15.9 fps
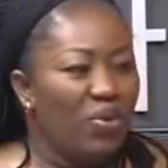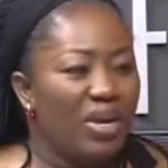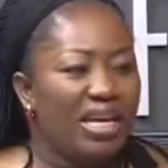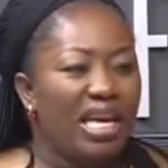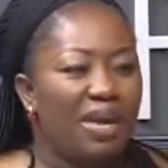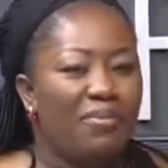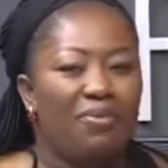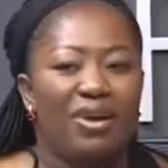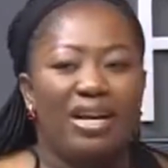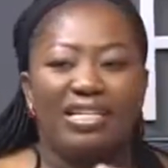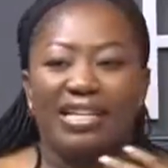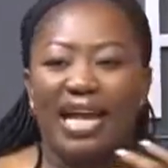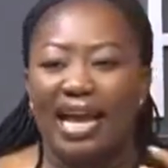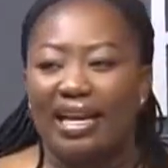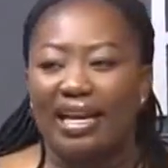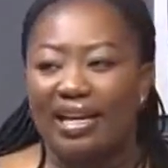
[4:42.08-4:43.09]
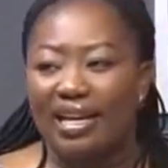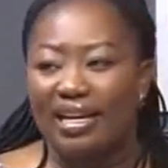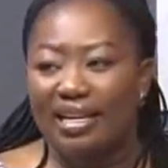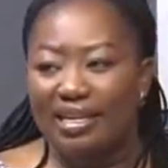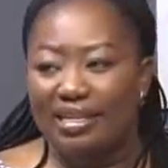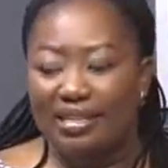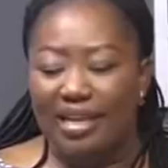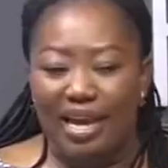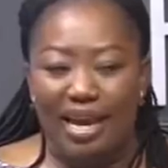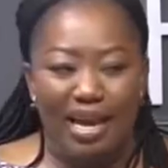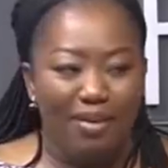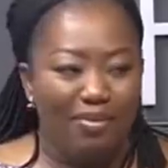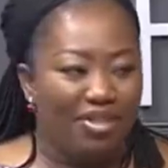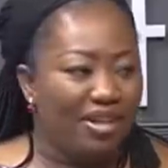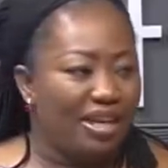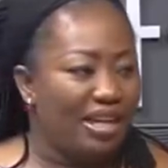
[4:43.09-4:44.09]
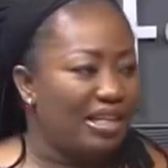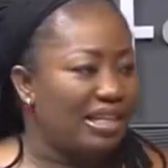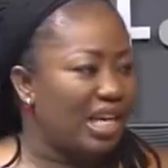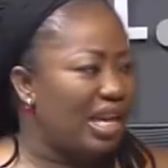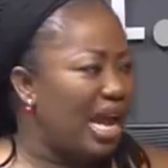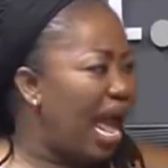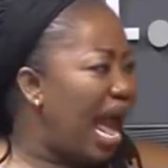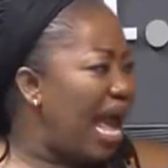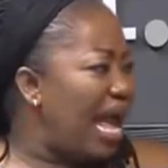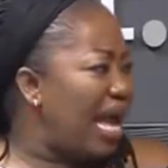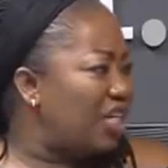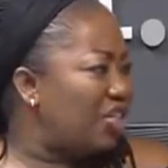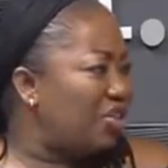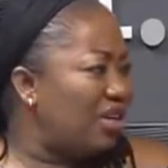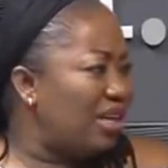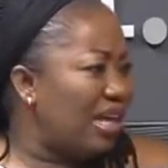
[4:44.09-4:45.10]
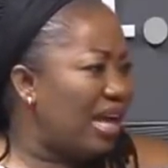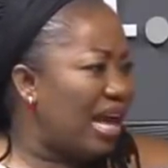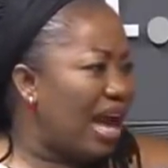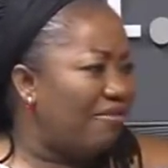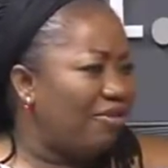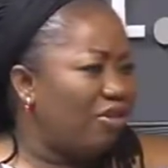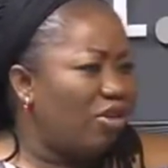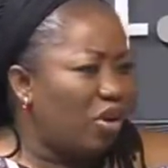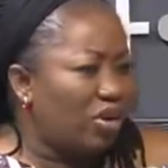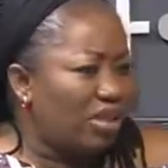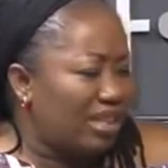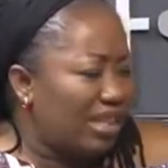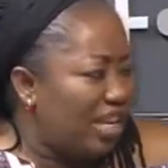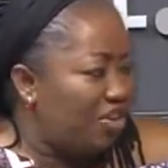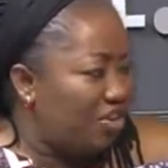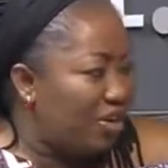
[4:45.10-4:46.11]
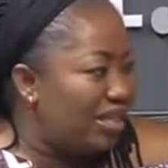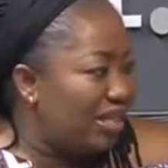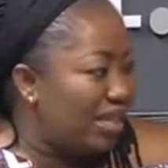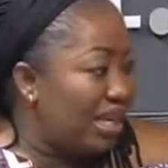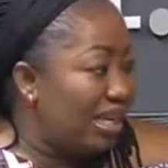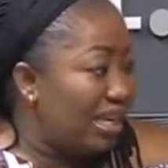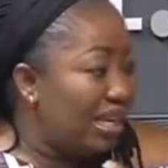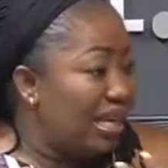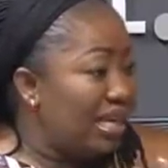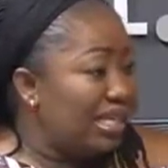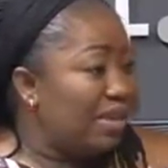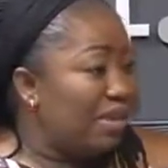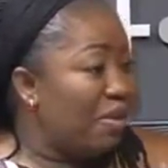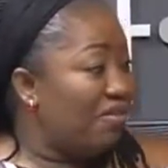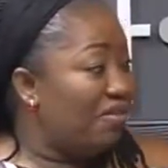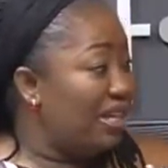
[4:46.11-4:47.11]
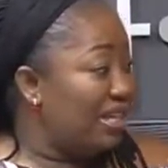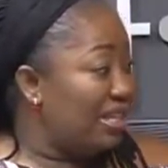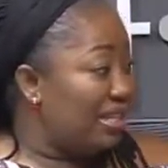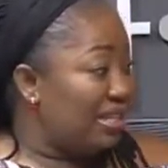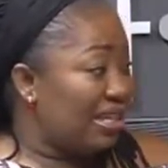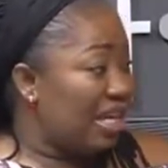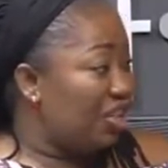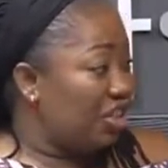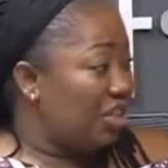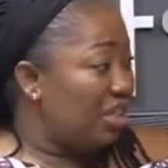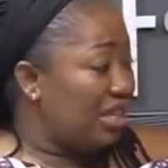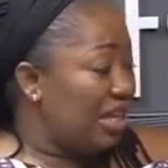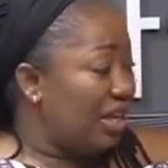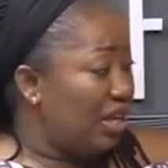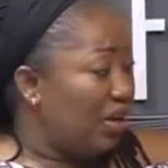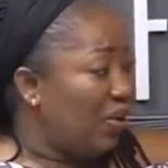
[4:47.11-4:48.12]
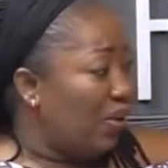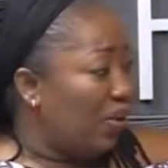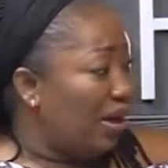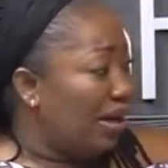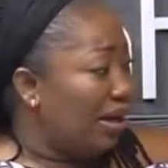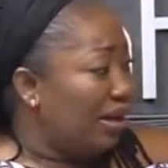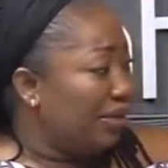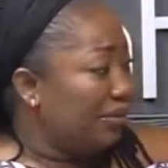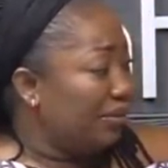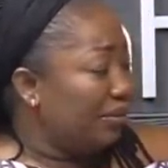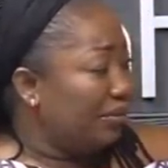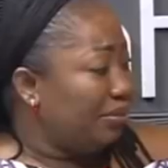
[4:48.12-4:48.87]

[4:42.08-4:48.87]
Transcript: we keep recycling the same things, and I actually have lost interest in some I'm of these discussions told by any an longer. expect